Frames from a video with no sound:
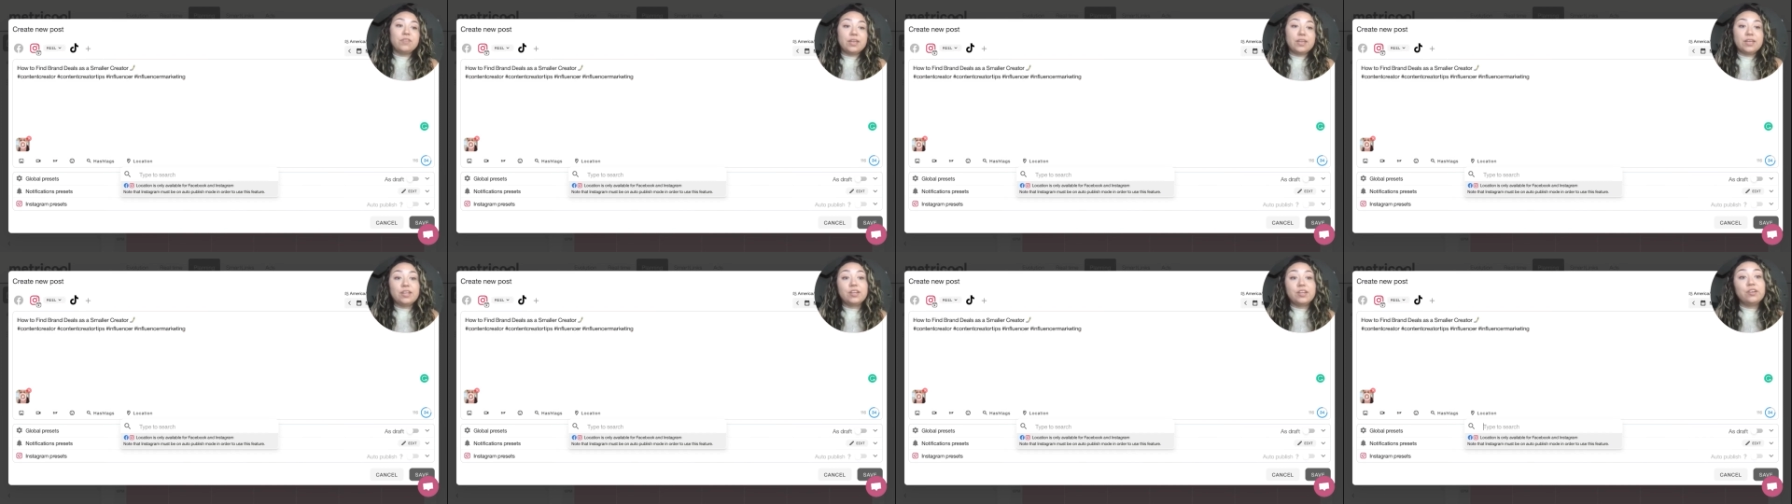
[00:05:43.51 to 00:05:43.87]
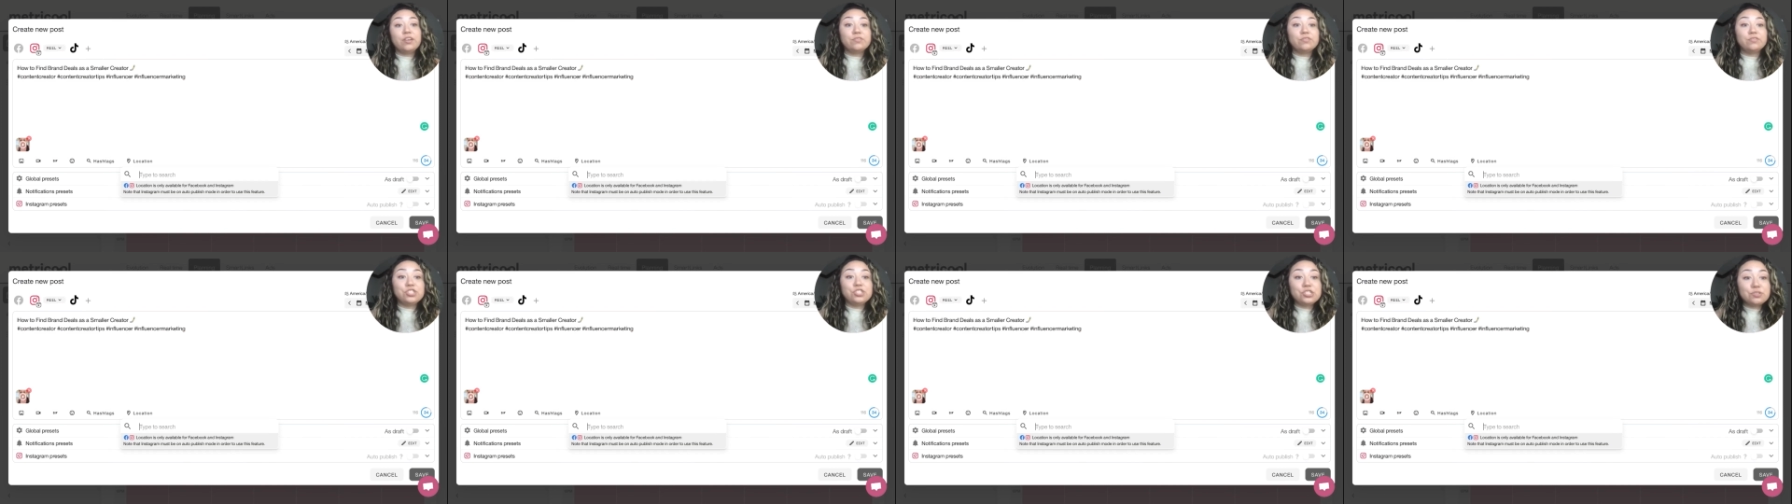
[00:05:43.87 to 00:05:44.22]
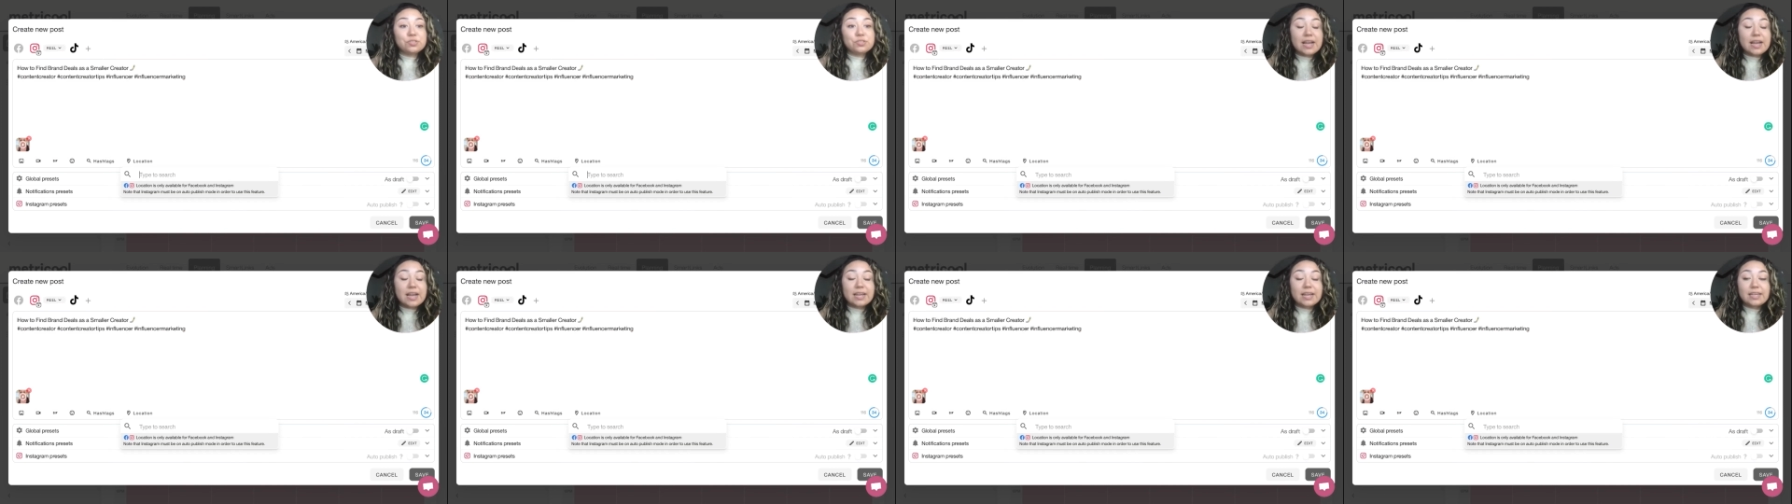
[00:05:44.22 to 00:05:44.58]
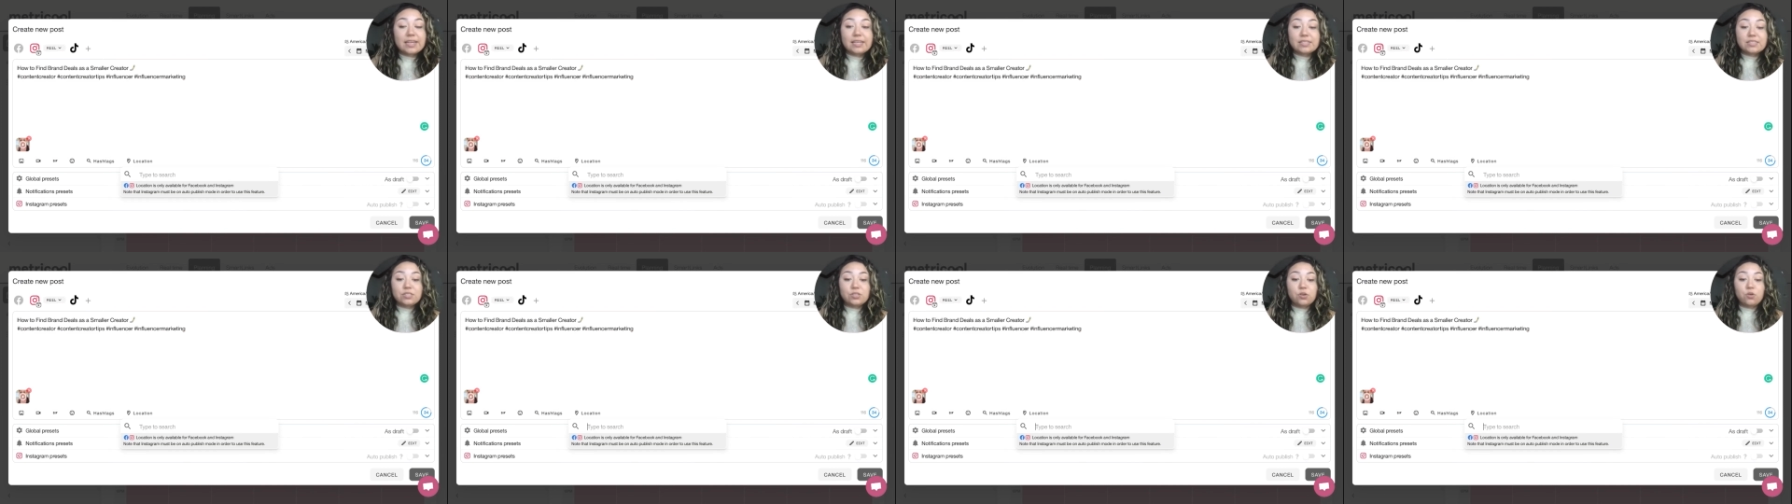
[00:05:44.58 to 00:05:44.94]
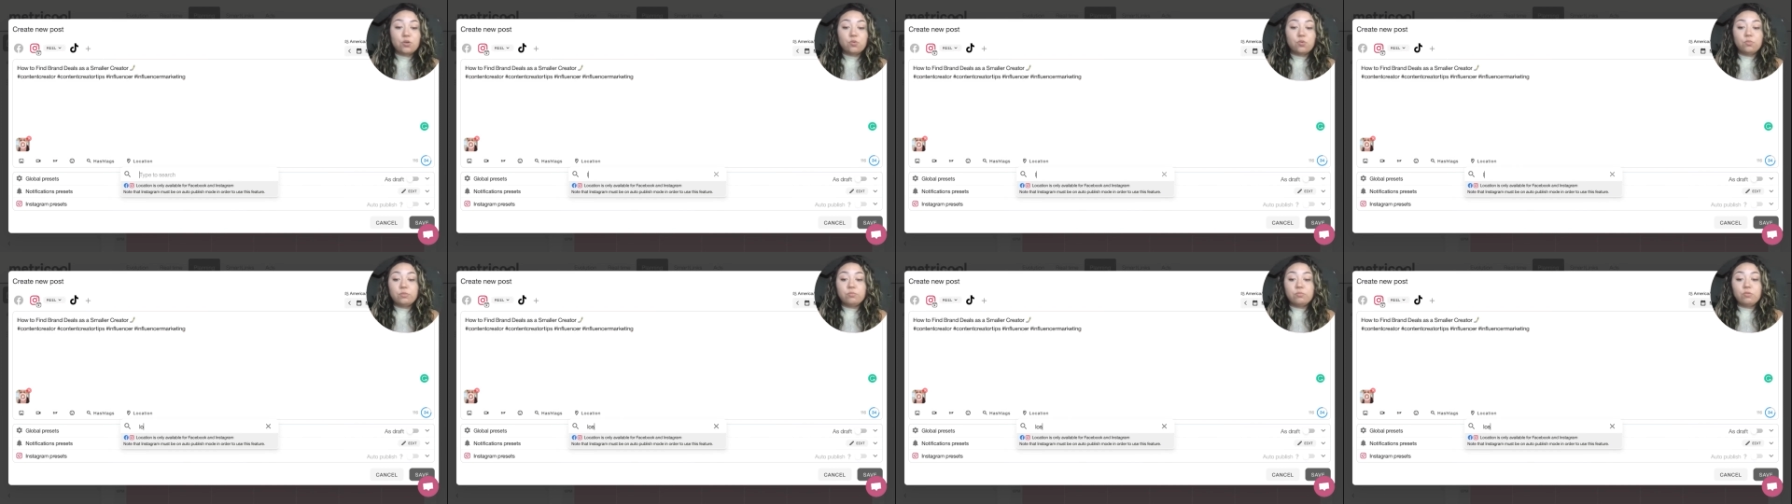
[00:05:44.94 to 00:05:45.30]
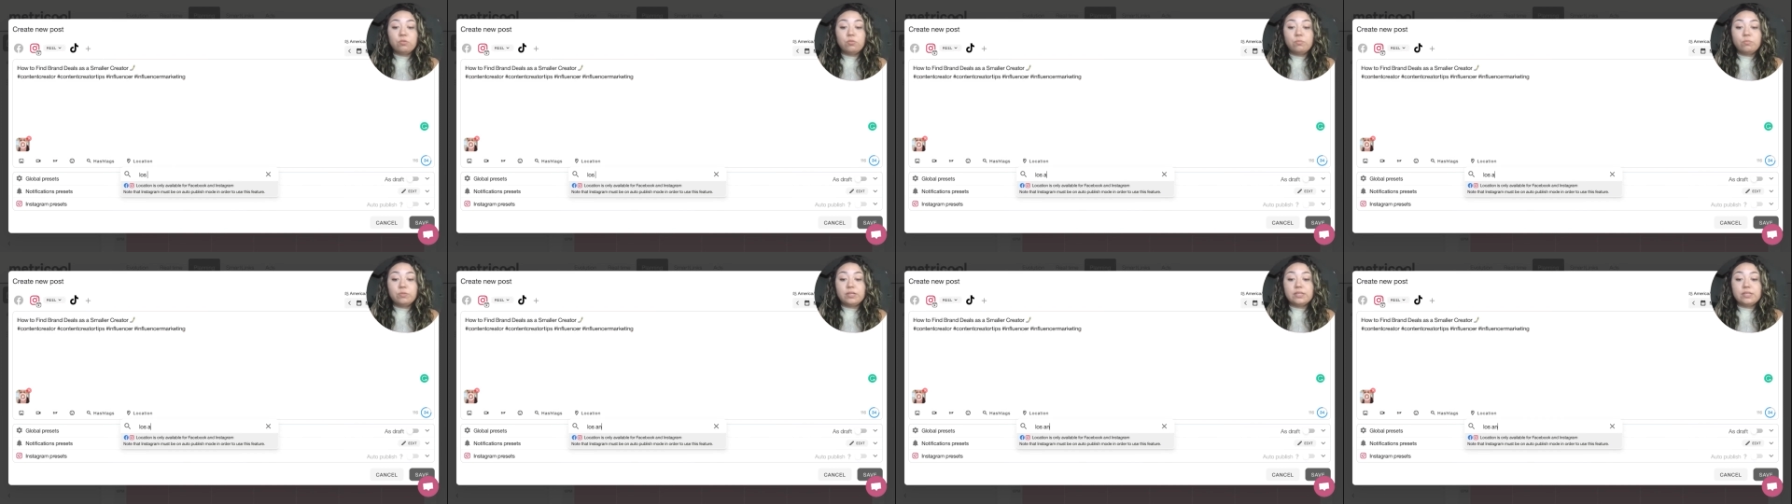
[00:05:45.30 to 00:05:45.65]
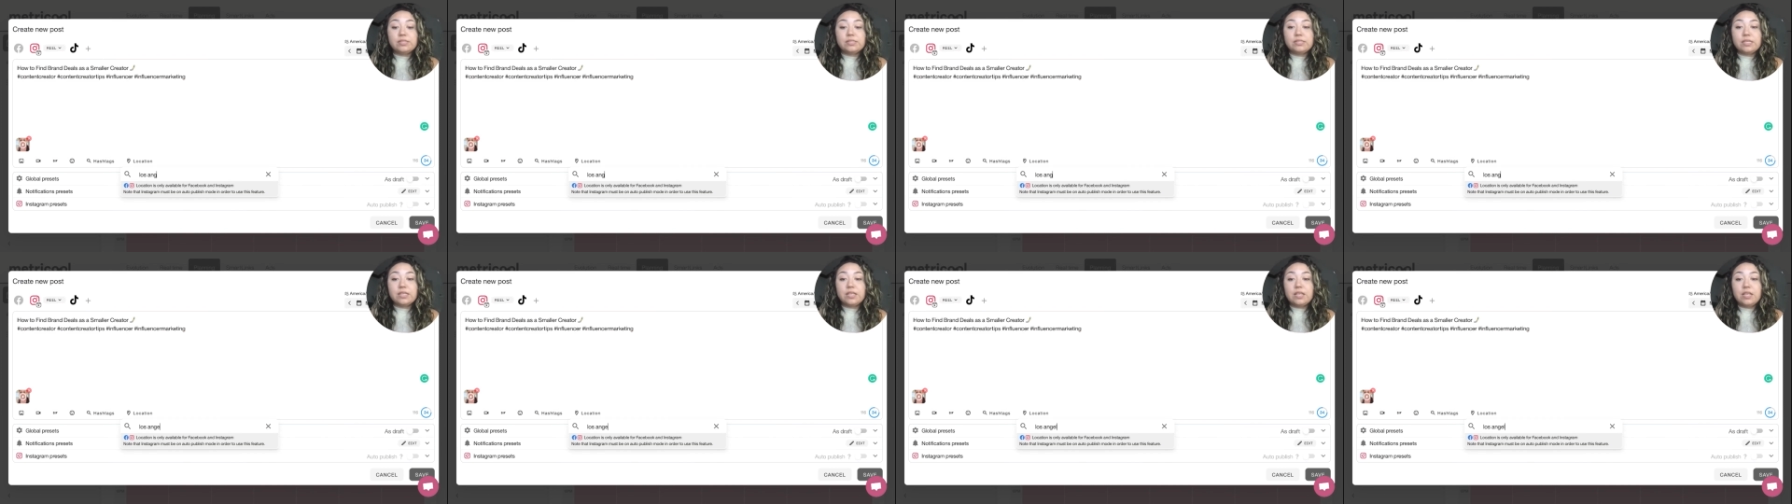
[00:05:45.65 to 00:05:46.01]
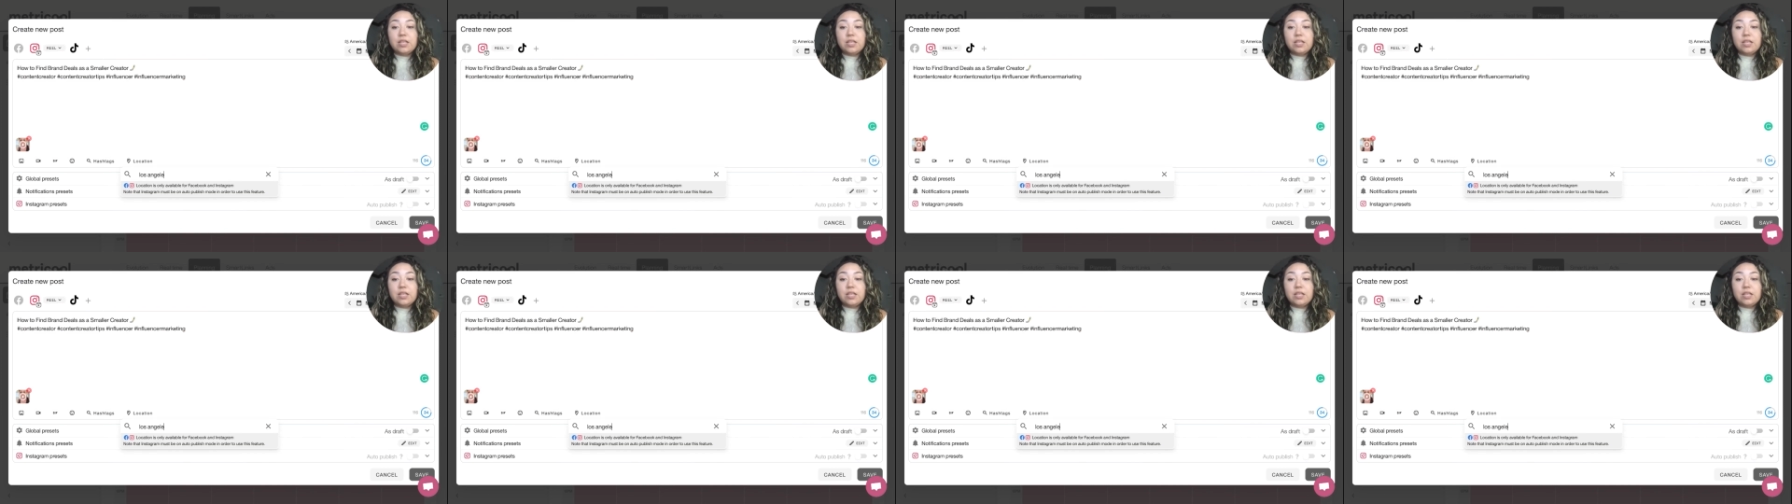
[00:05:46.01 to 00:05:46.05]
fan of geotagging, so we will put